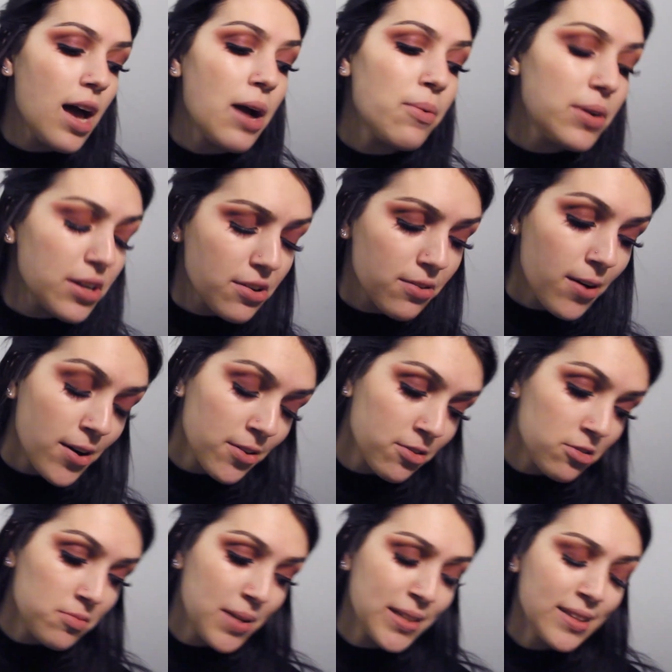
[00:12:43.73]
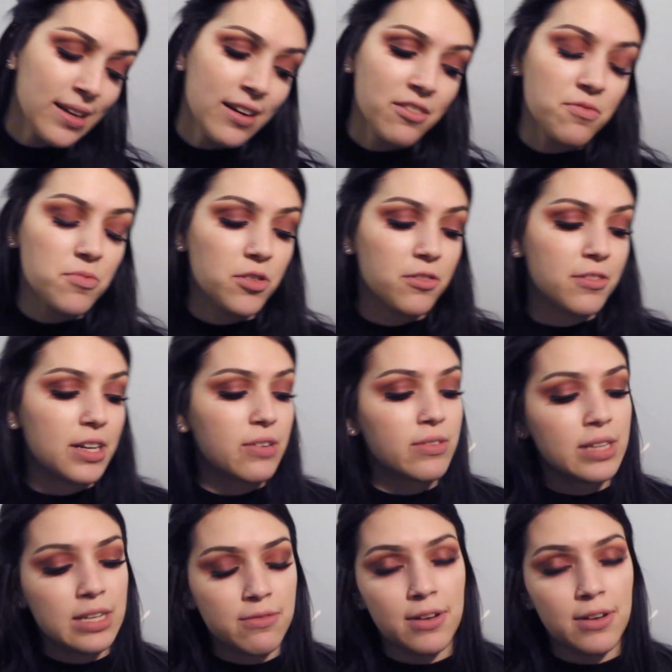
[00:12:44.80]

I want to chronicle my life more frequently,